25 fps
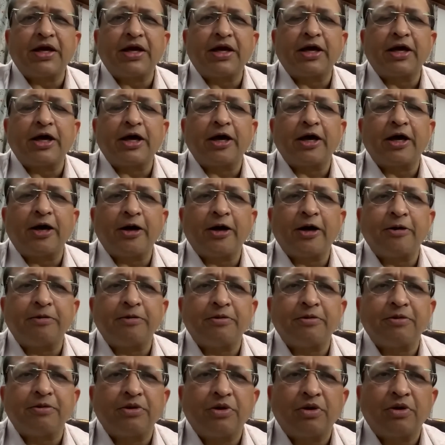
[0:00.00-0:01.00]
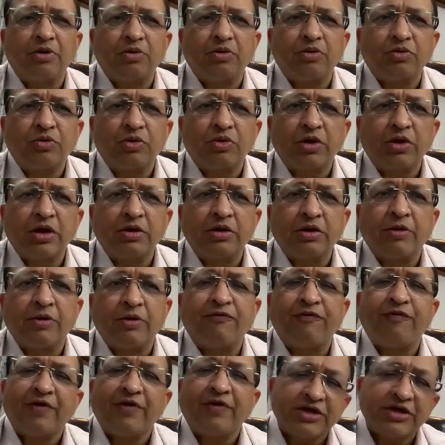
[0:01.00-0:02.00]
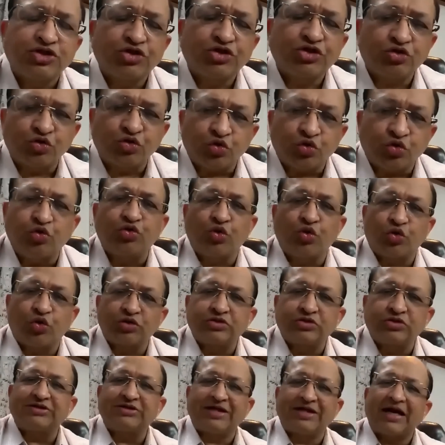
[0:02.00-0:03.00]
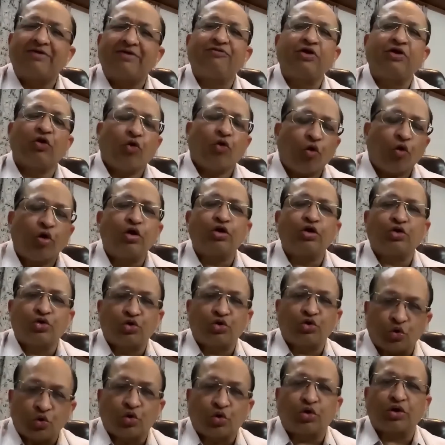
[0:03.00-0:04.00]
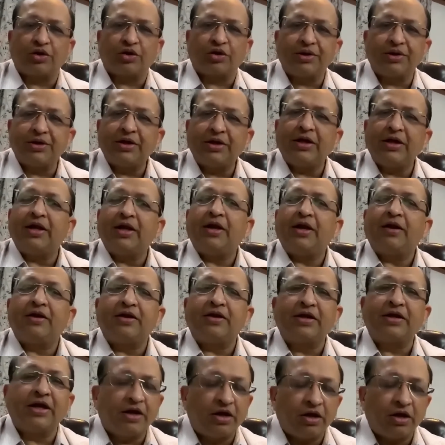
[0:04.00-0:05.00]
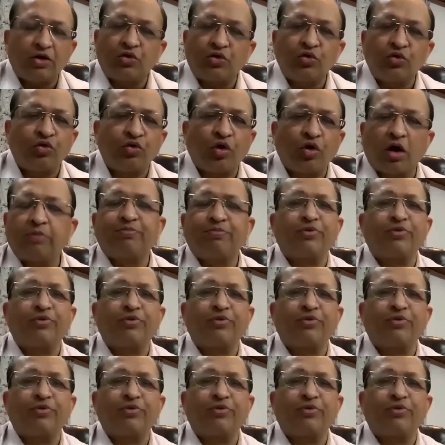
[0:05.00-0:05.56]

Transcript: the first 2 doses that we all took do not